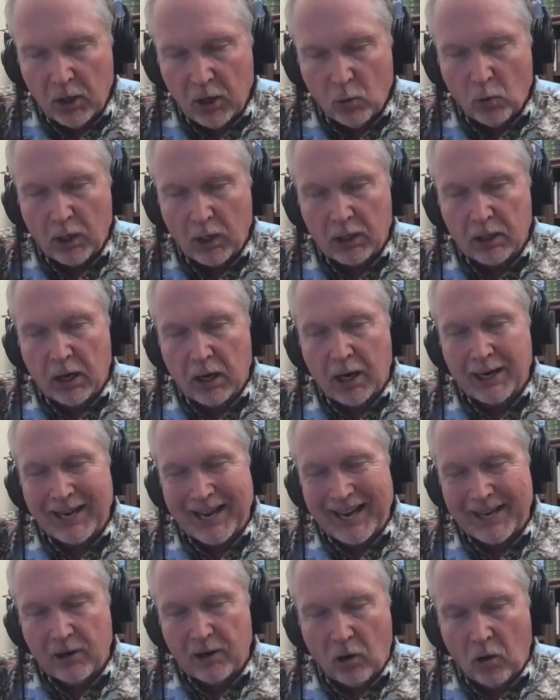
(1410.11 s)
what God
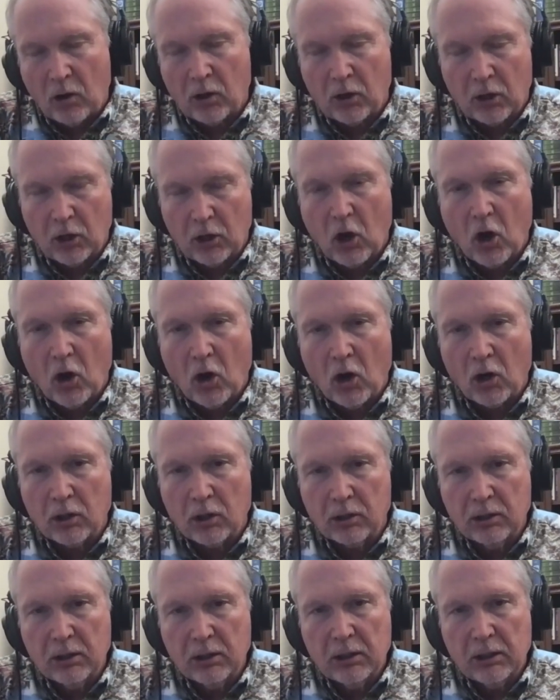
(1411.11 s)
had all along